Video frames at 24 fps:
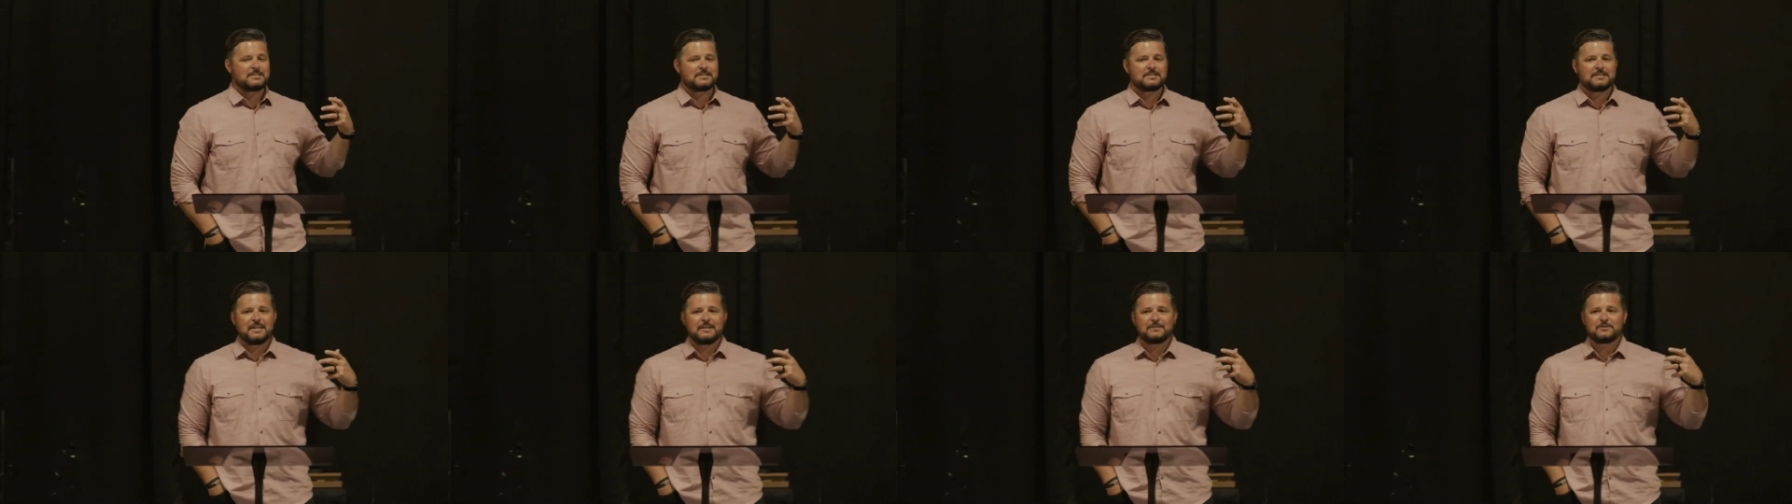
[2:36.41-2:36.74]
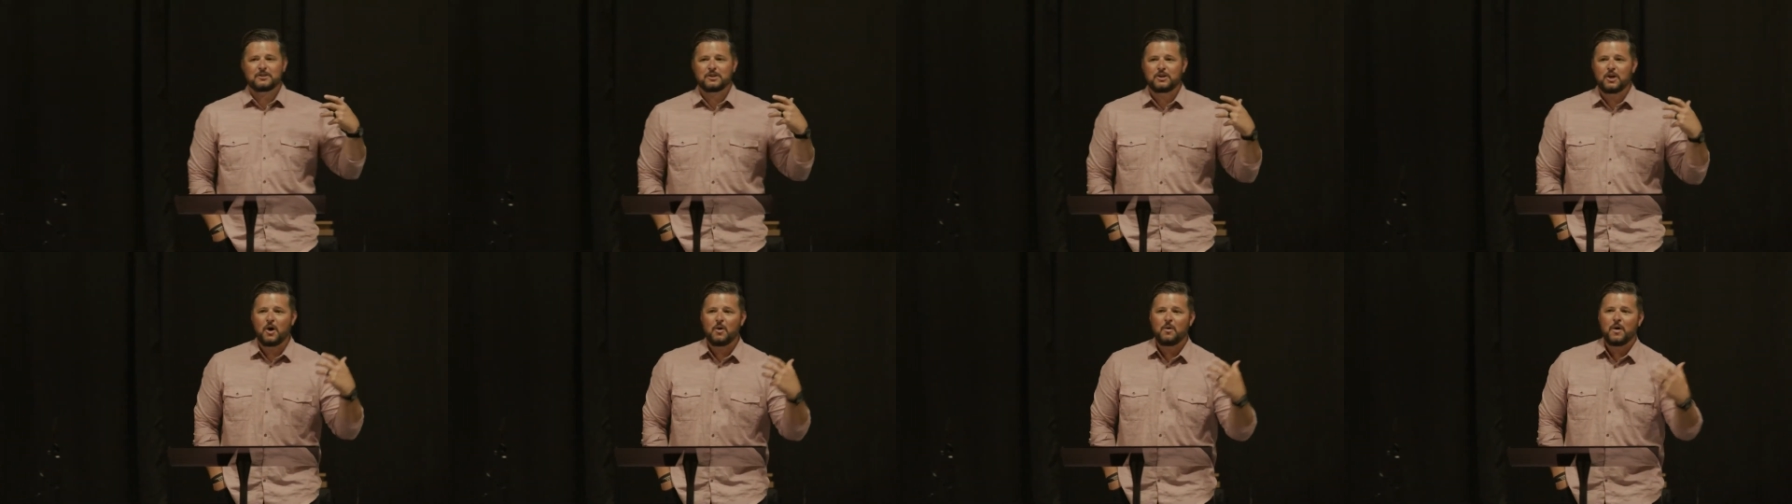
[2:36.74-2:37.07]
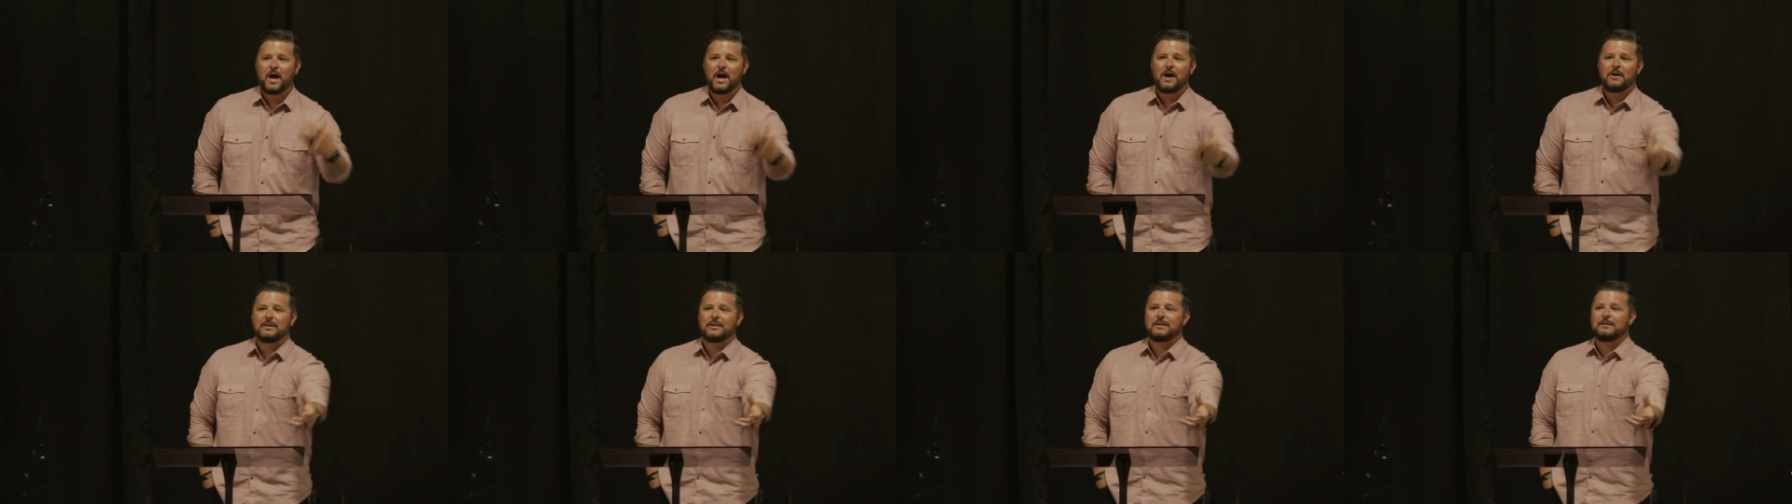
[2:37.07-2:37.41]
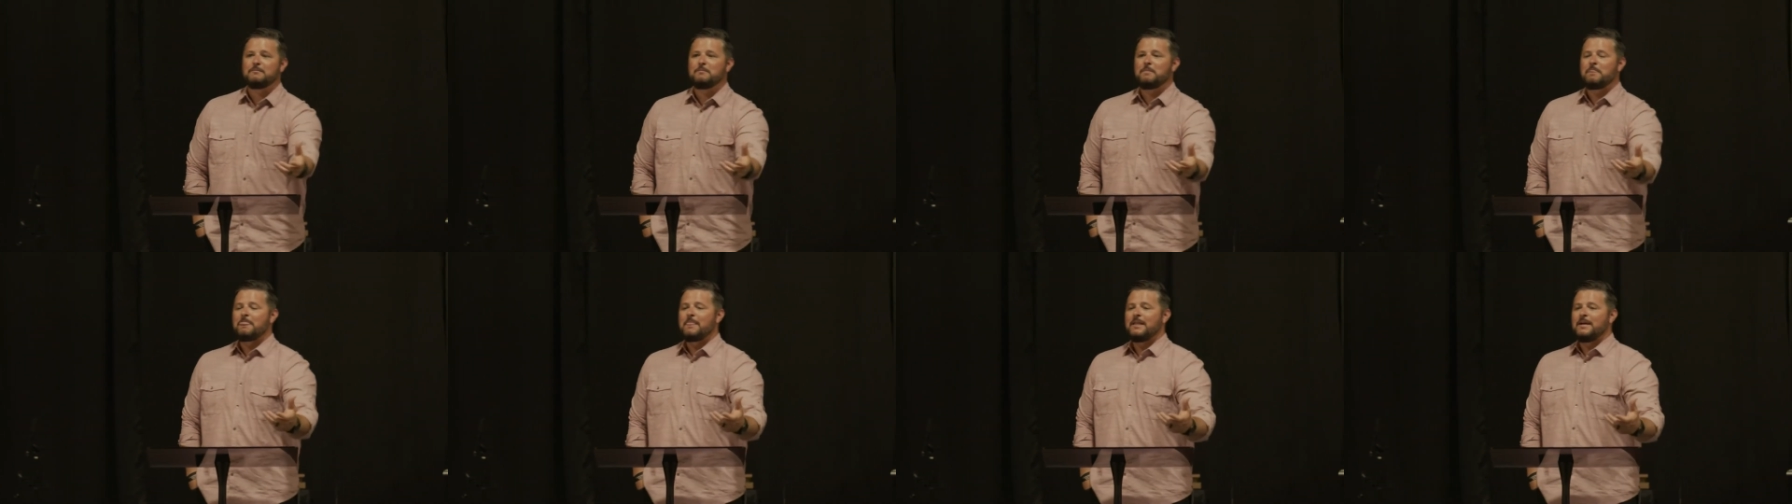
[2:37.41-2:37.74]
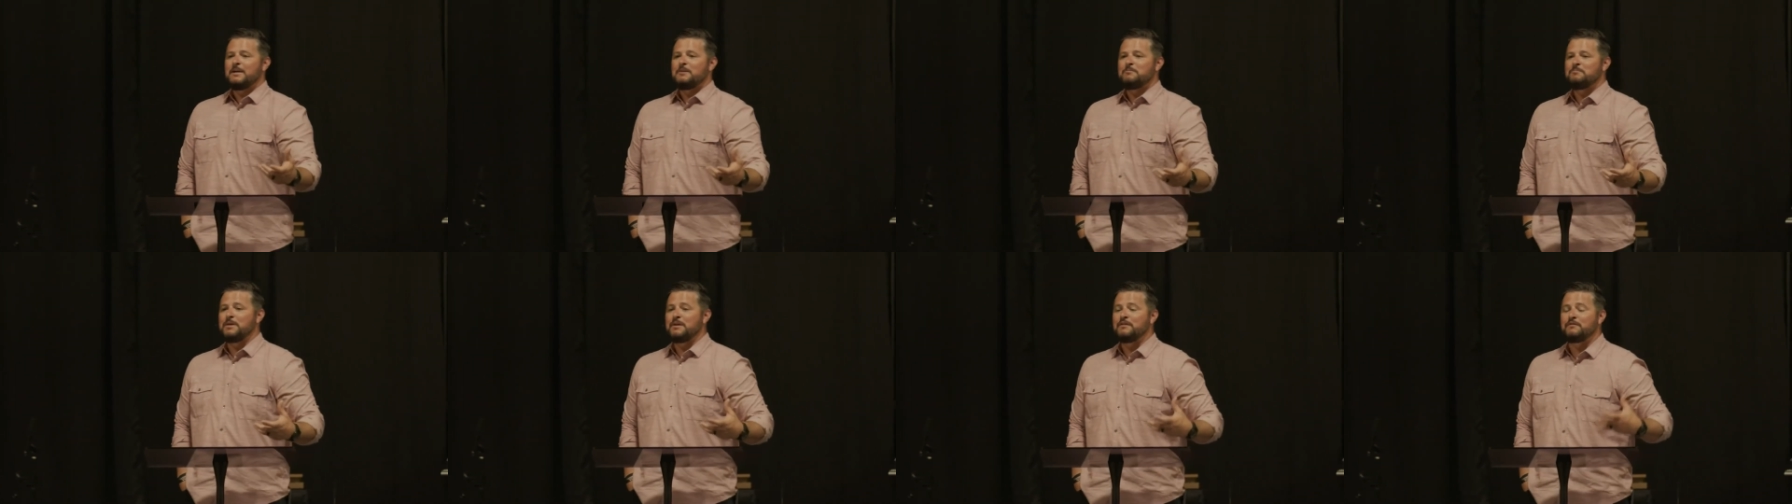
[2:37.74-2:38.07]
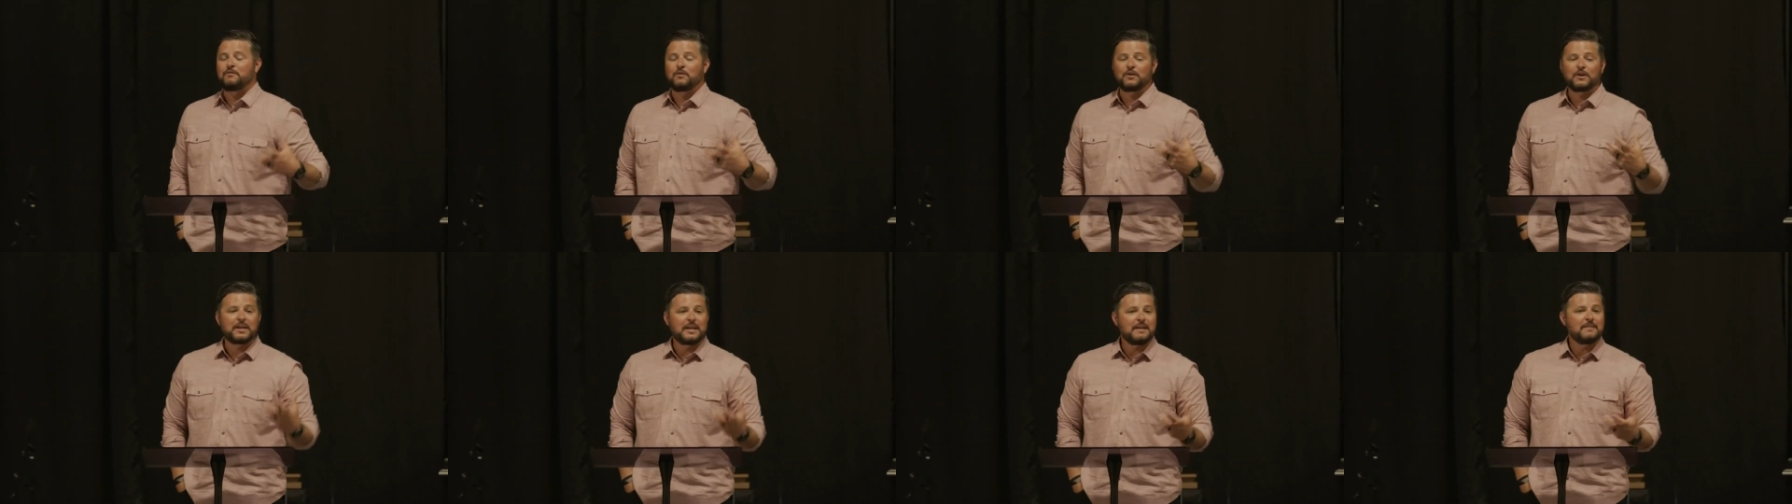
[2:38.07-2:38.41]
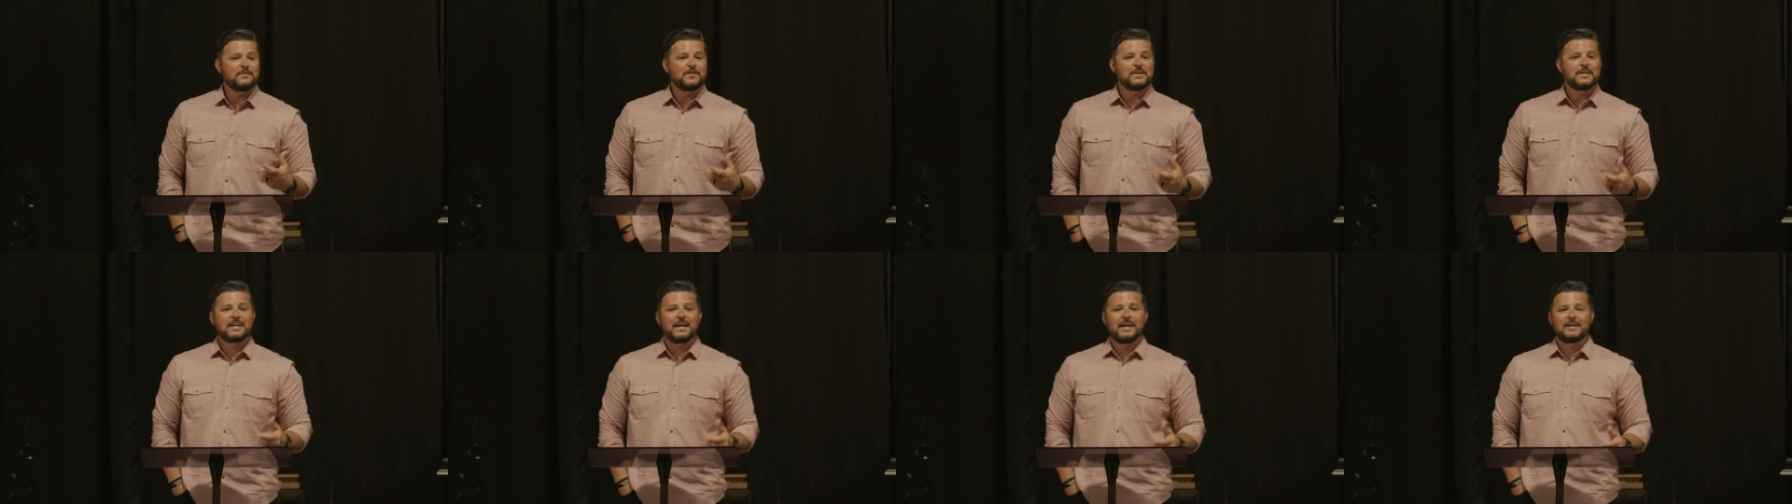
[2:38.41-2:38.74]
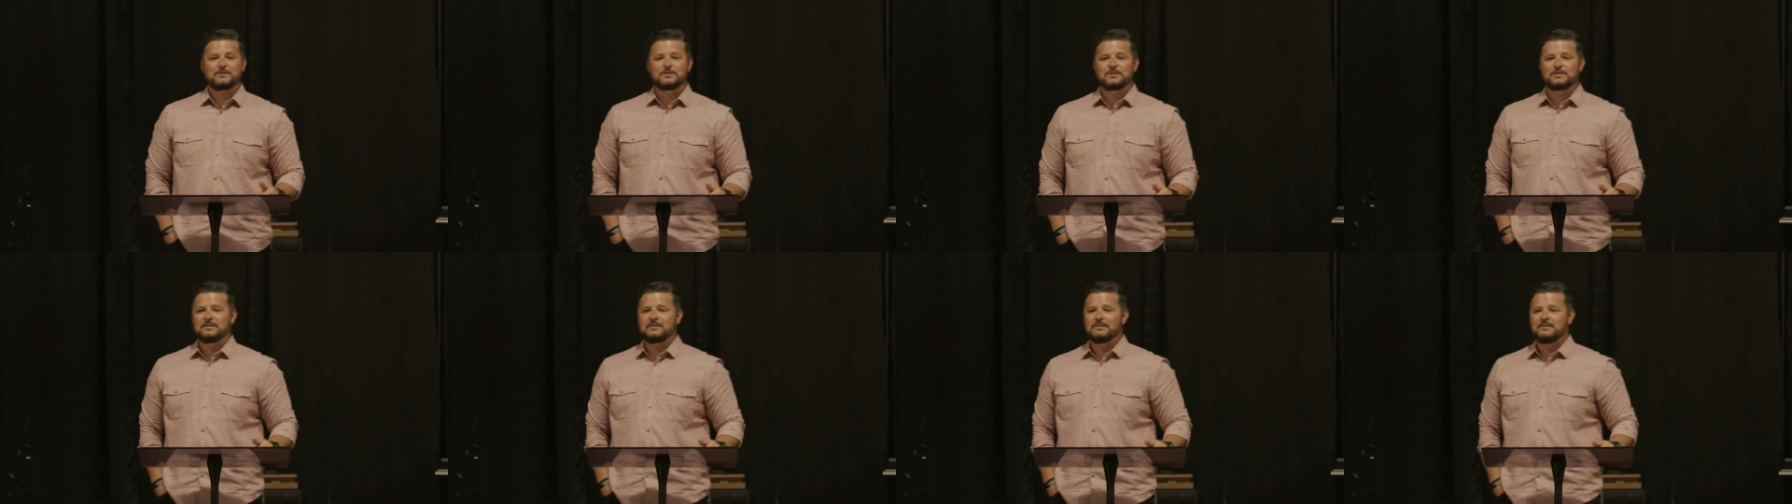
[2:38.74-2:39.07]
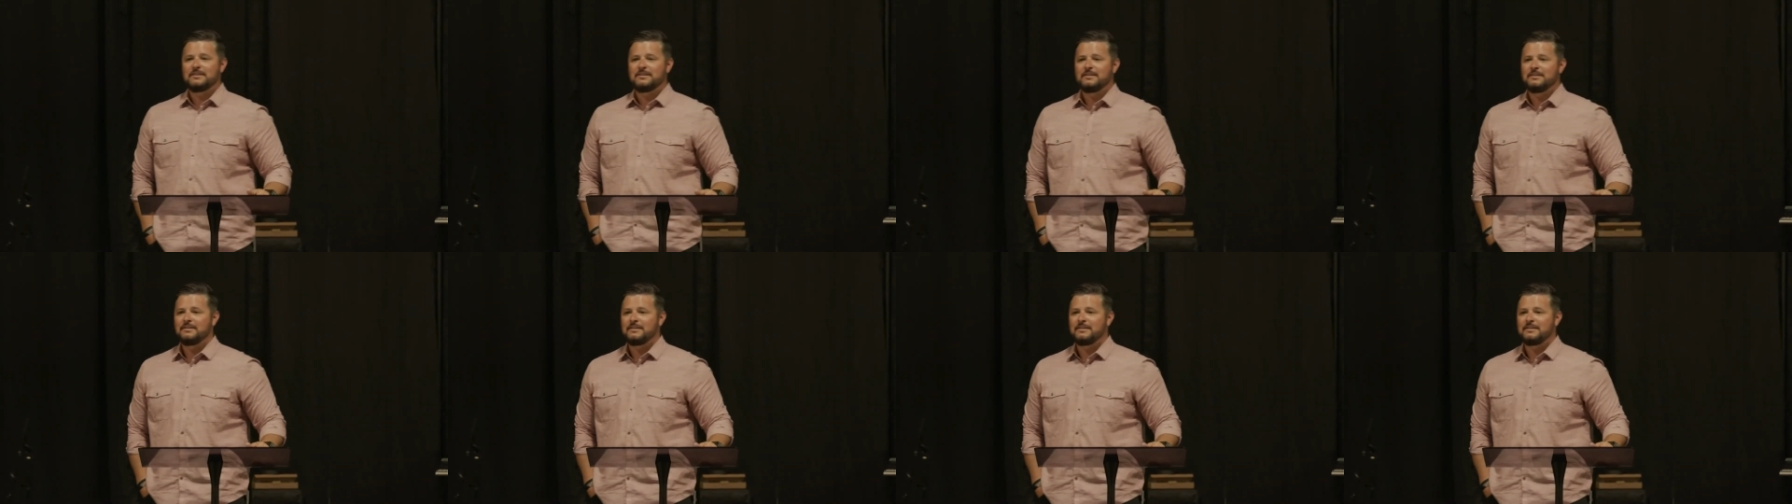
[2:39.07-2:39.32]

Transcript: it's it's go out and be forgiving as